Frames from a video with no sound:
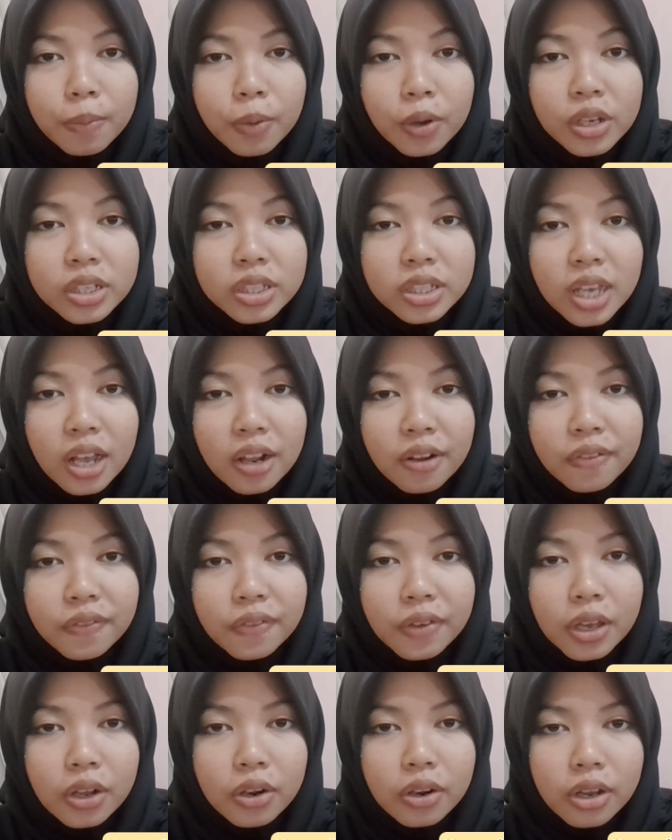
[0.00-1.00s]

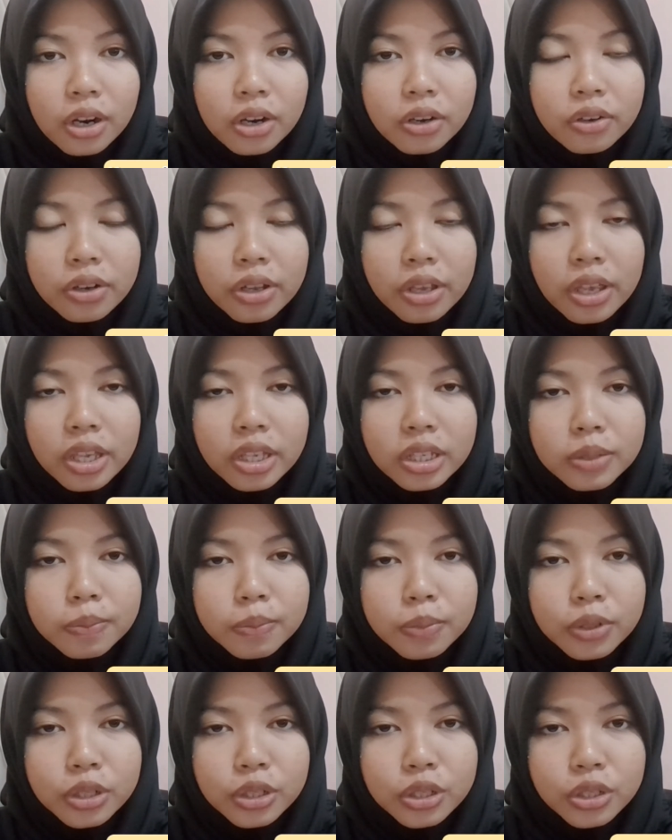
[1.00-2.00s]
Post-alveolar is
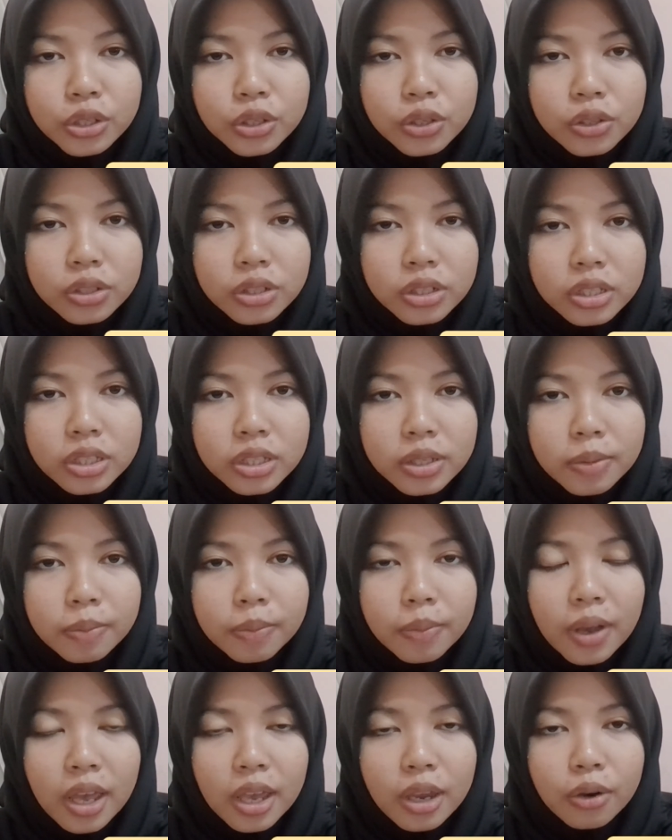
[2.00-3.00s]

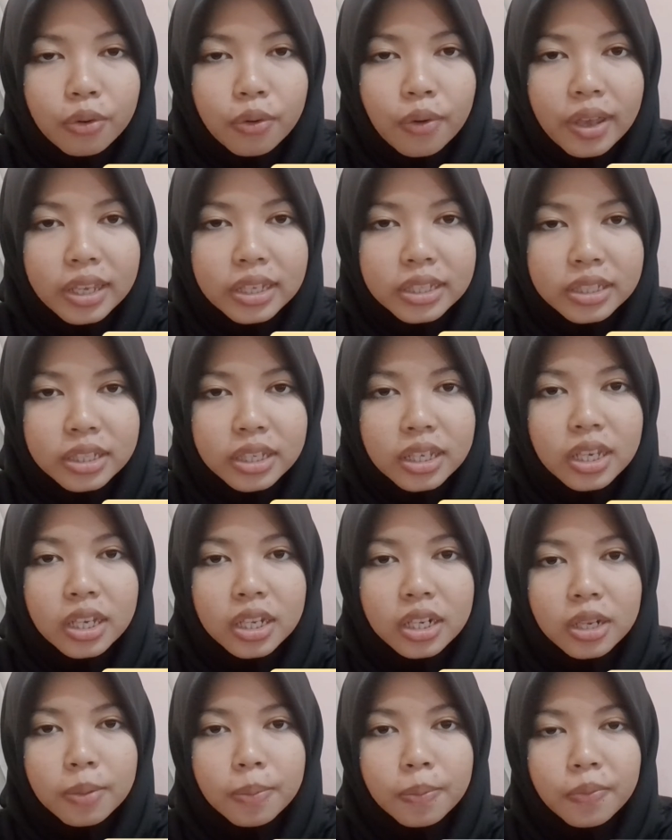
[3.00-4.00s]
produced by
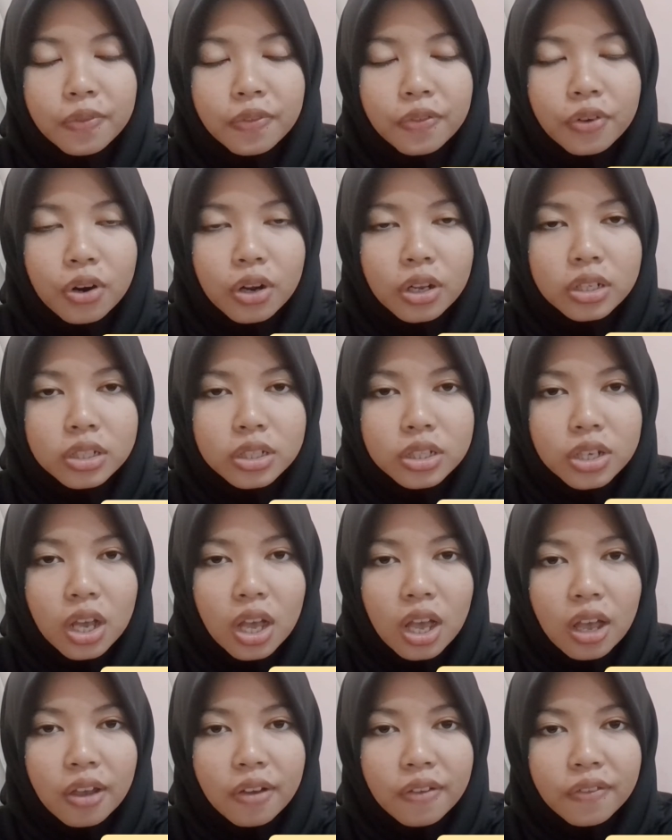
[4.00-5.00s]
raising the front
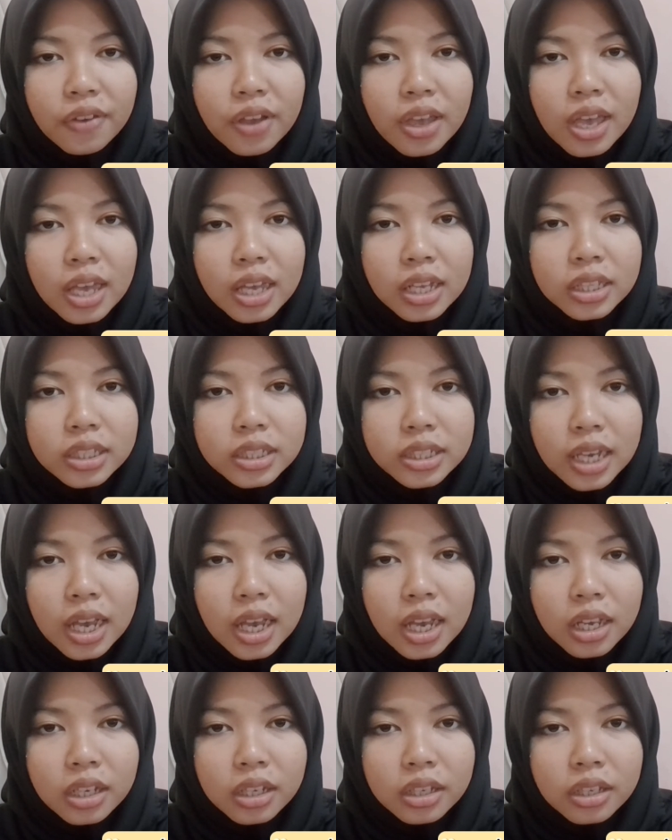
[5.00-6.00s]
of
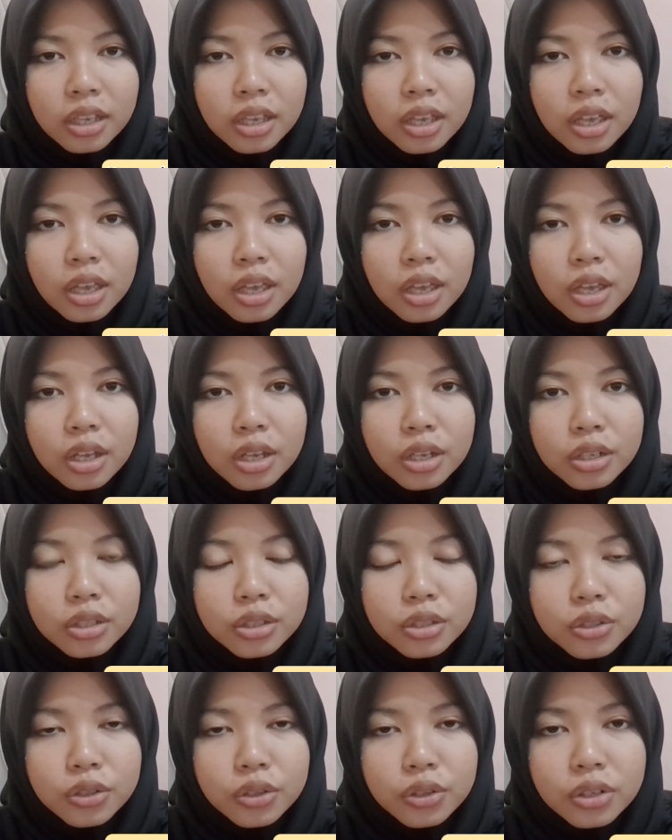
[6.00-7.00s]
tongue
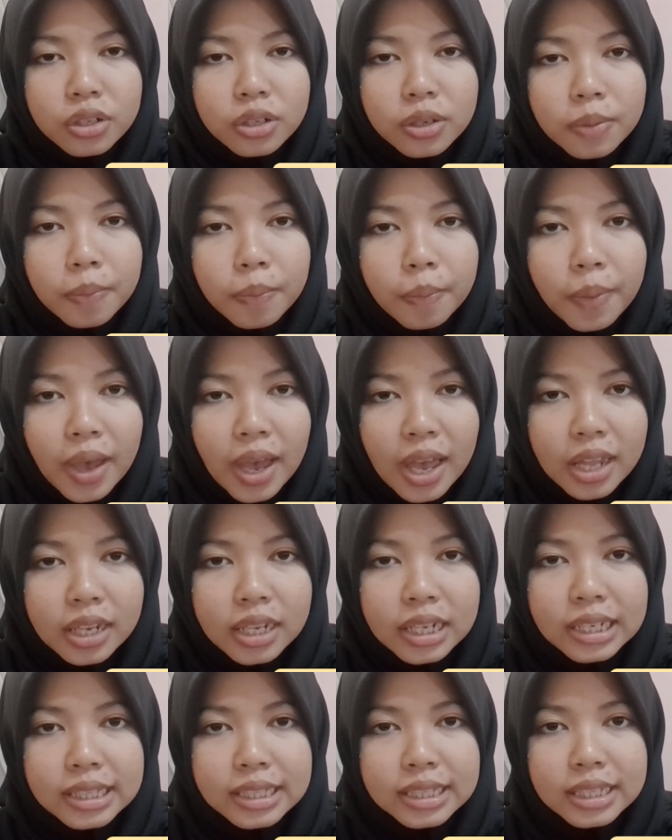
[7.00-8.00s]
to the
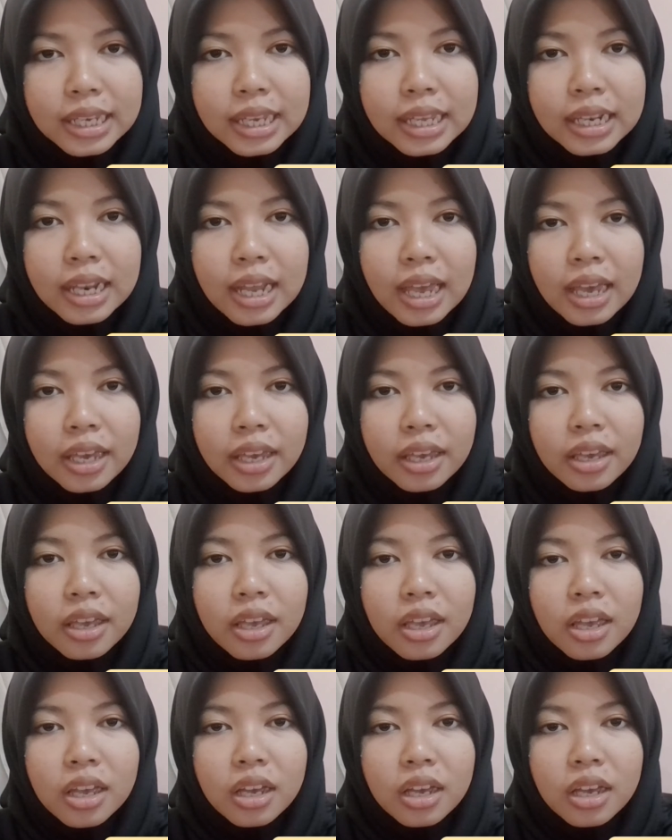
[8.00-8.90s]
palate, like